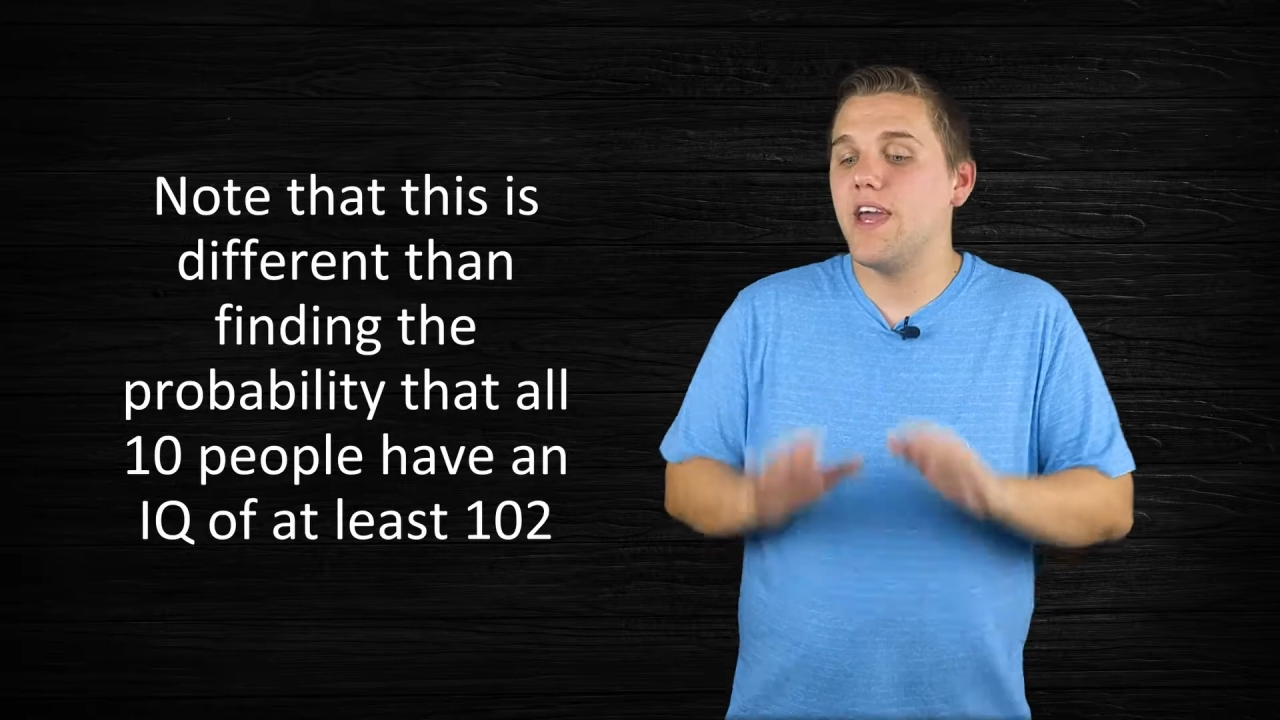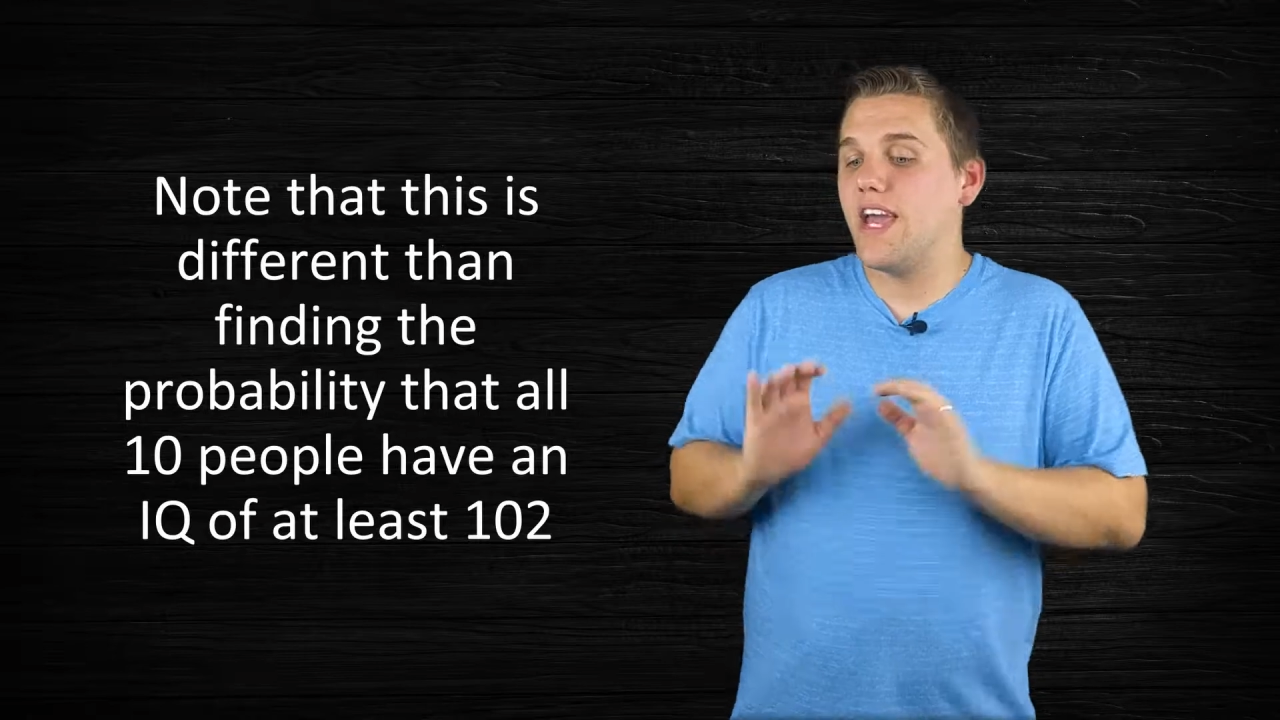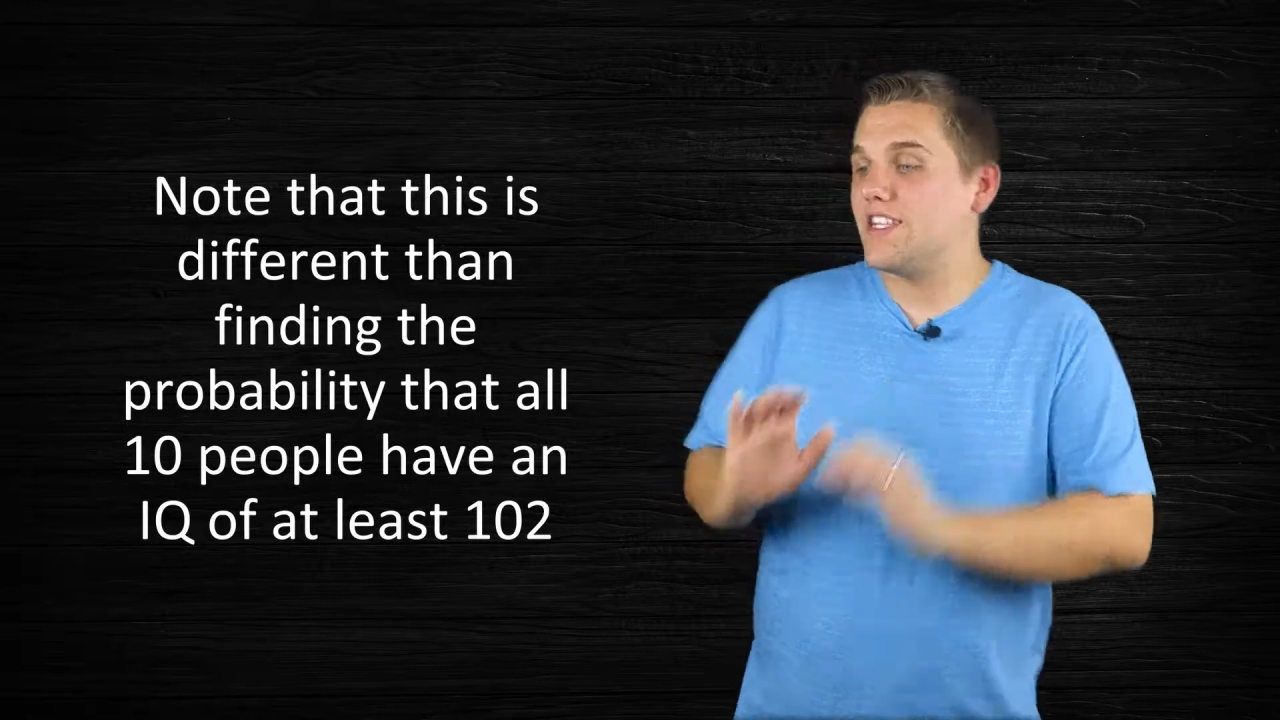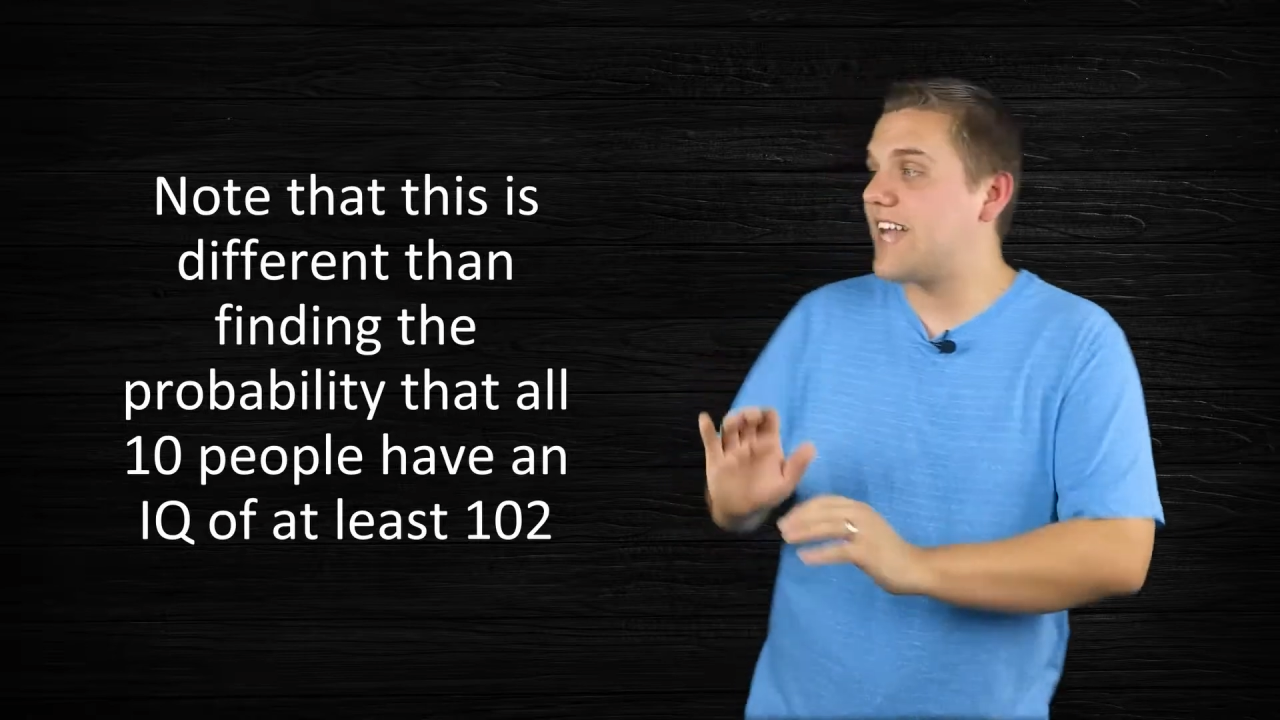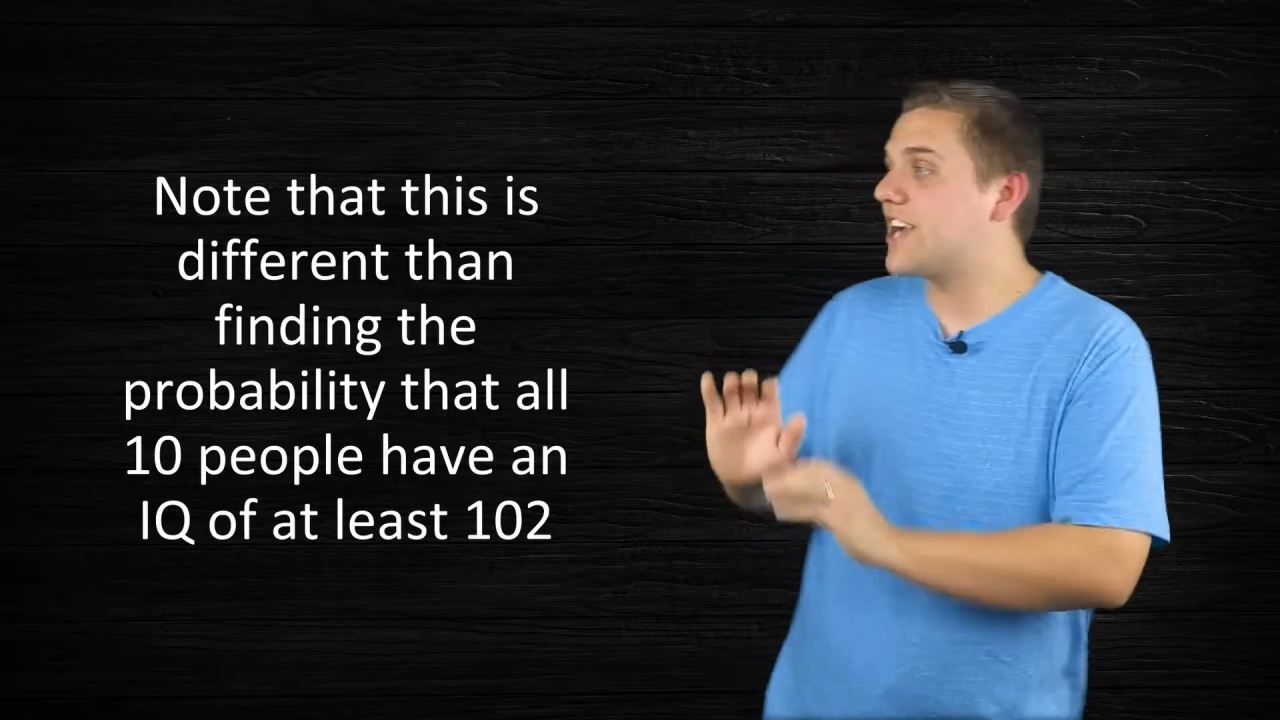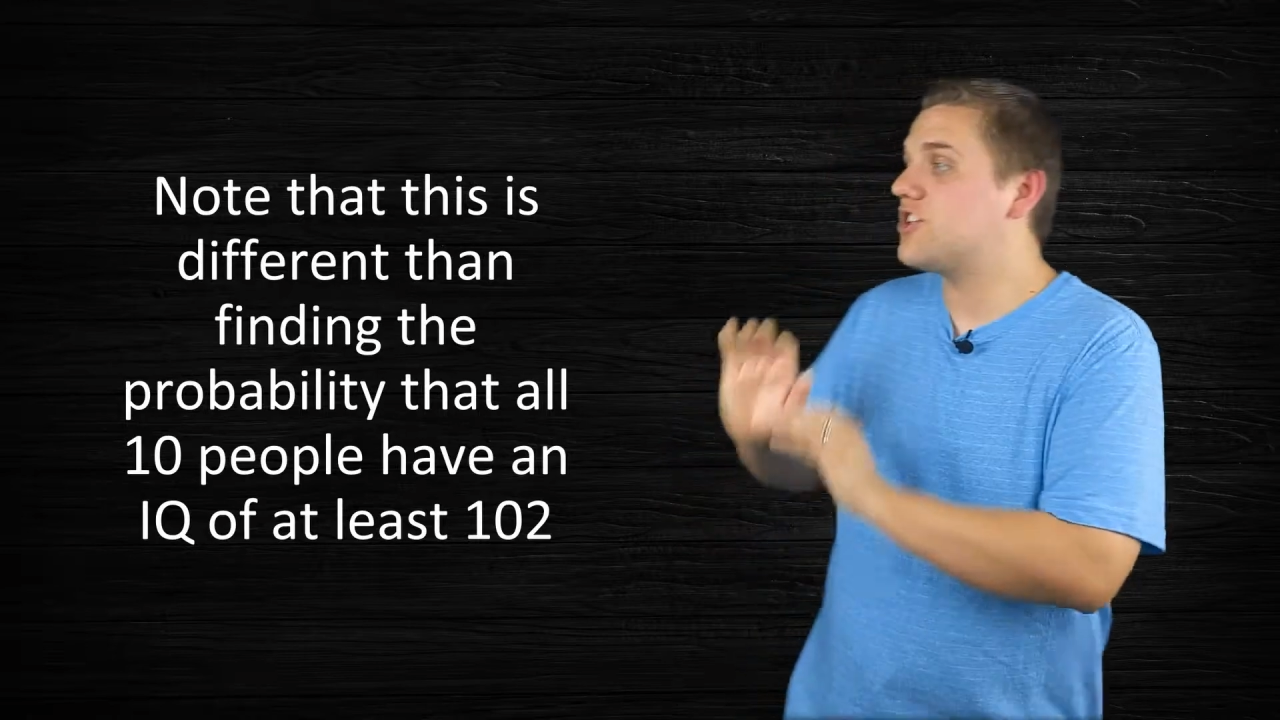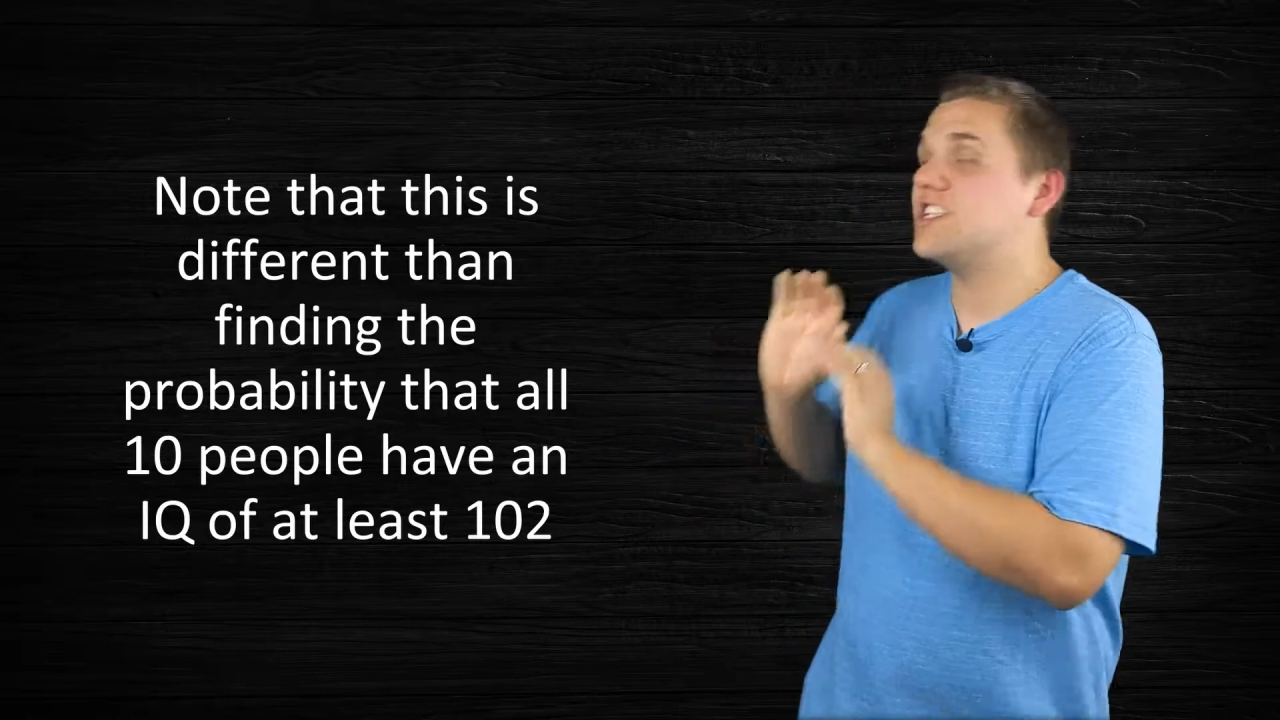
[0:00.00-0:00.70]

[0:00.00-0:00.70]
is actually